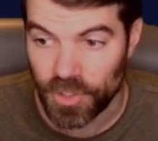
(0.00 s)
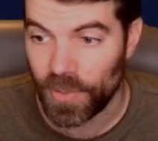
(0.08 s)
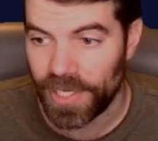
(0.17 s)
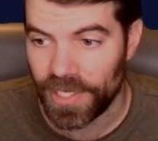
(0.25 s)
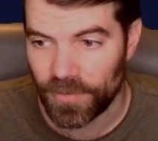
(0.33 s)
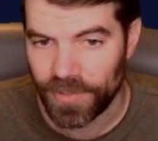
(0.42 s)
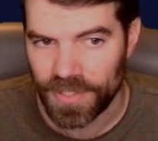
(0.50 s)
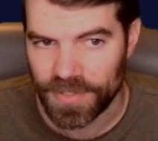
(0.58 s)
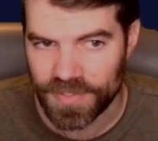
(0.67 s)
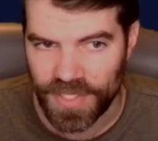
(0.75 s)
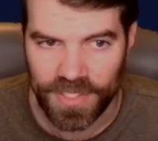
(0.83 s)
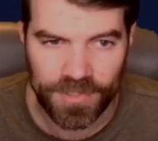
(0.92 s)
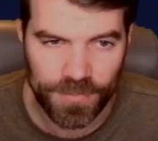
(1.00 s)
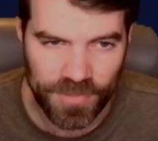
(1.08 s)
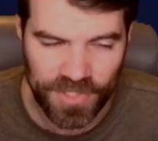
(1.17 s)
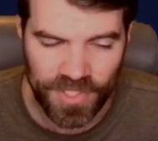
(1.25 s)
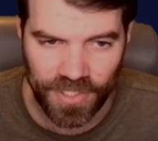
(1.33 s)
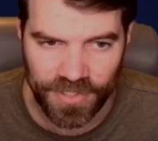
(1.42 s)
AoEs and some
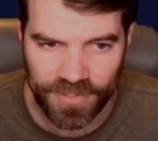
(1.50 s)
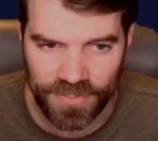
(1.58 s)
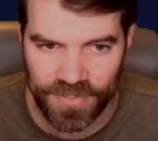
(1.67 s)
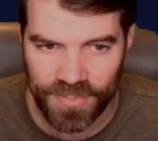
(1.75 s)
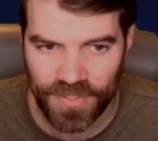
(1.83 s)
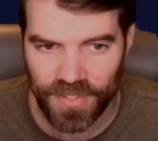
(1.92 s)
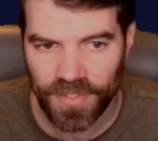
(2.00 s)
stuns.